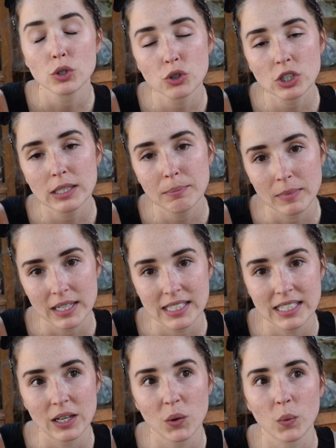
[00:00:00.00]
usually mix
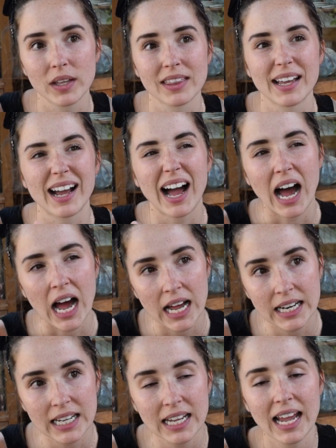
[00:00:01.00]
it with like a
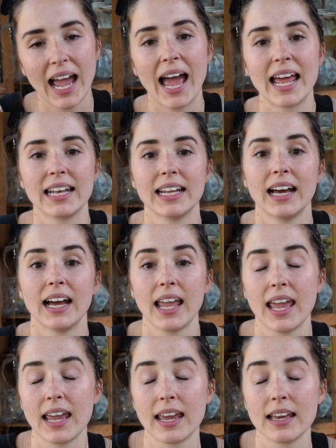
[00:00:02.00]
honey and
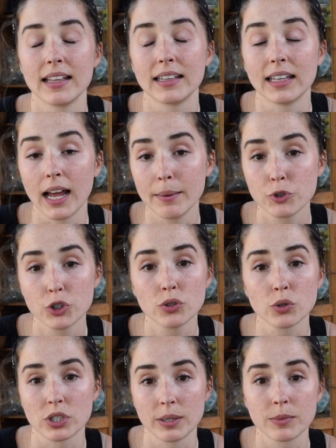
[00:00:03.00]
a lime juice
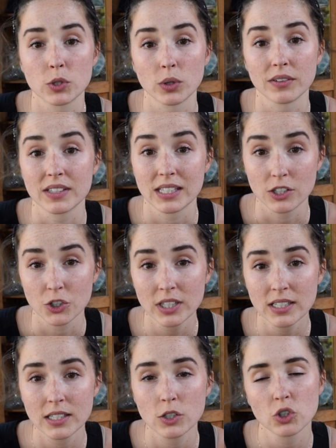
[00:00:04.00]
or some sort of
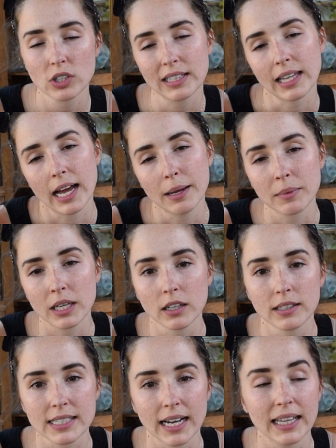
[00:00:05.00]
citrus, usually lime here
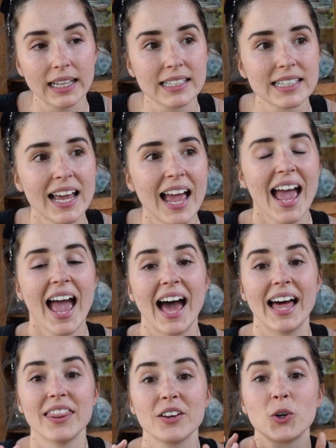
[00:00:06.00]
in Thailand.
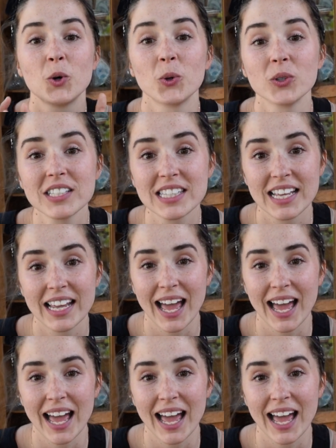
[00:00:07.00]
And the coolest thing